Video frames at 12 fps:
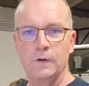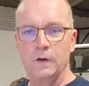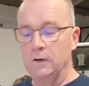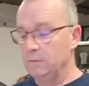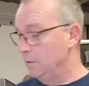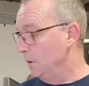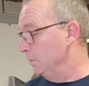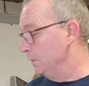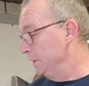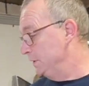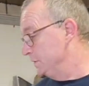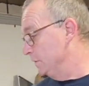Right, well
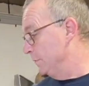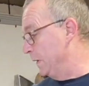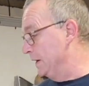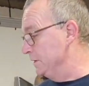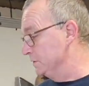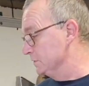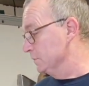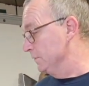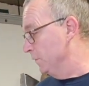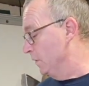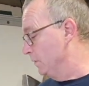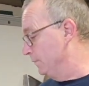these are the paints that we've
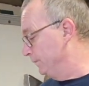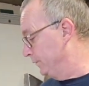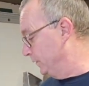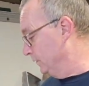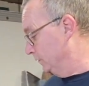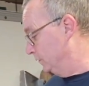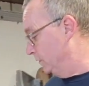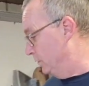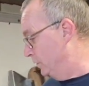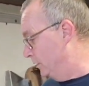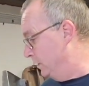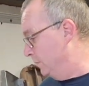got
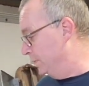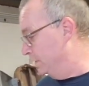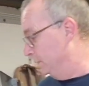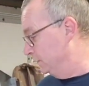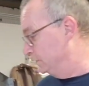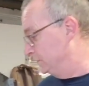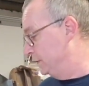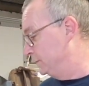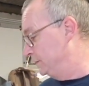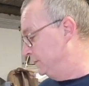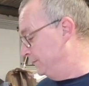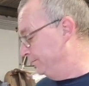to apply to the
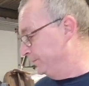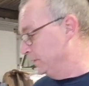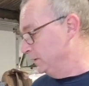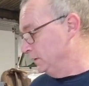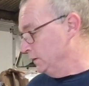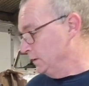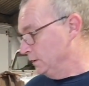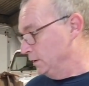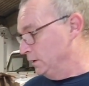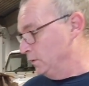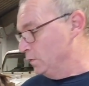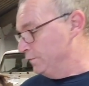chassis,
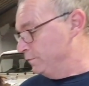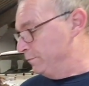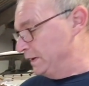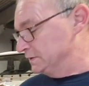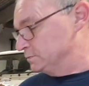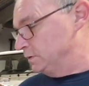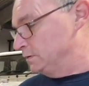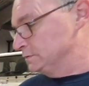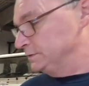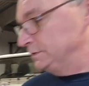all from Buzzweld.